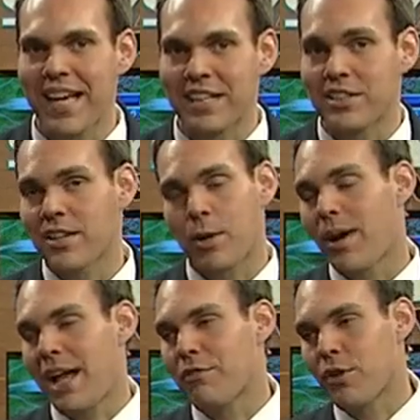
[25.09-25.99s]
things. She's like, well,
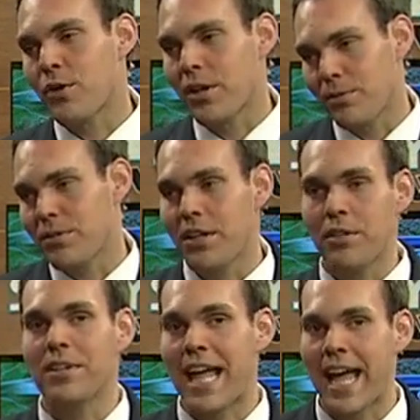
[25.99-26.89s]
I had froyo the
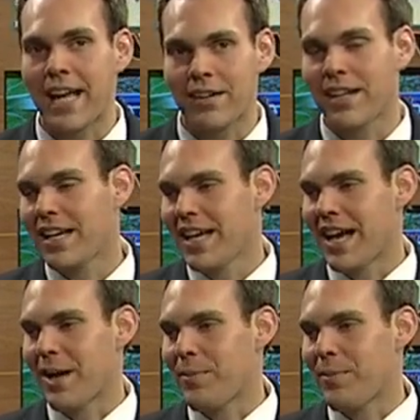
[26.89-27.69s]
other day, and I